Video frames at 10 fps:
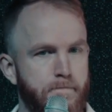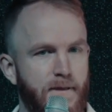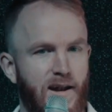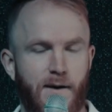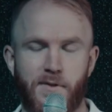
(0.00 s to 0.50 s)

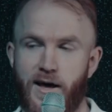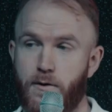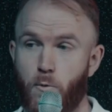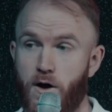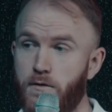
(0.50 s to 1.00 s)
And I'm like,
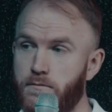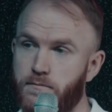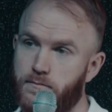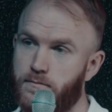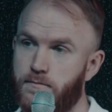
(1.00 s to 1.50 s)
well,
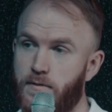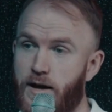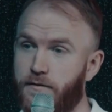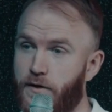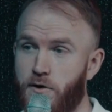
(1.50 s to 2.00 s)

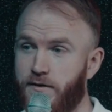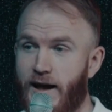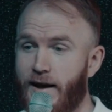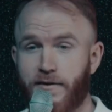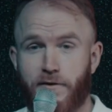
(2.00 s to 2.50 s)
is there a
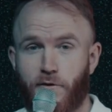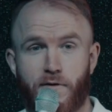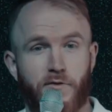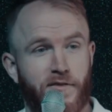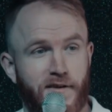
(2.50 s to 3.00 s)
taxi
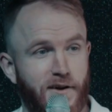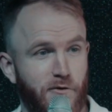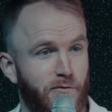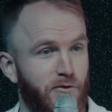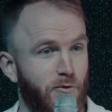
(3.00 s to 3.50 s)
service in
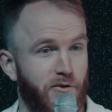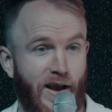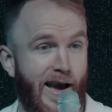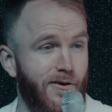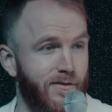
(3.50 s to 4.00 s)
Adairsville, Georgia?
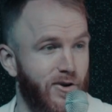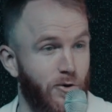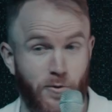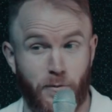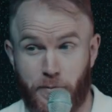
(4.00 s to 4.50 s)
I don't even know.